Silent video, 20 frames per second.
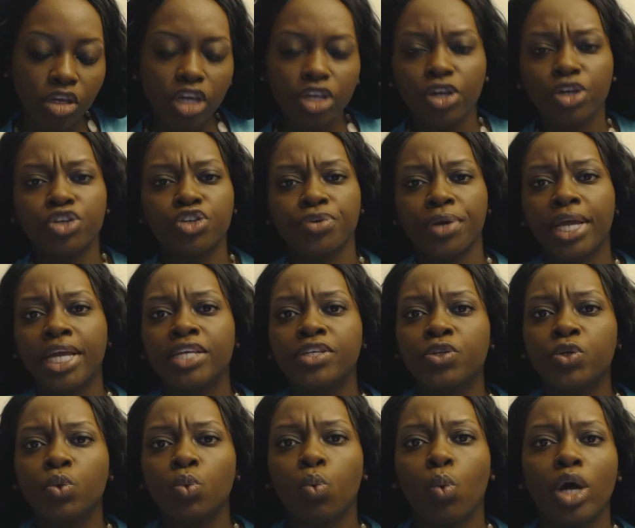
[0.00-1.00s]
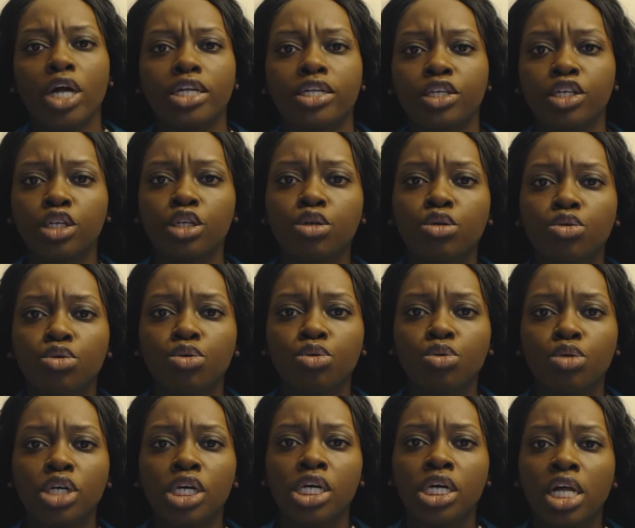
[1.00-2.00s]
your trays, you want
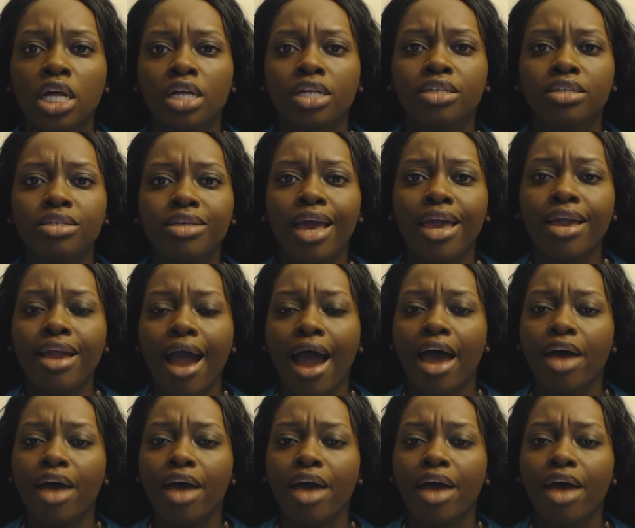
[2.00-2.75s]
to take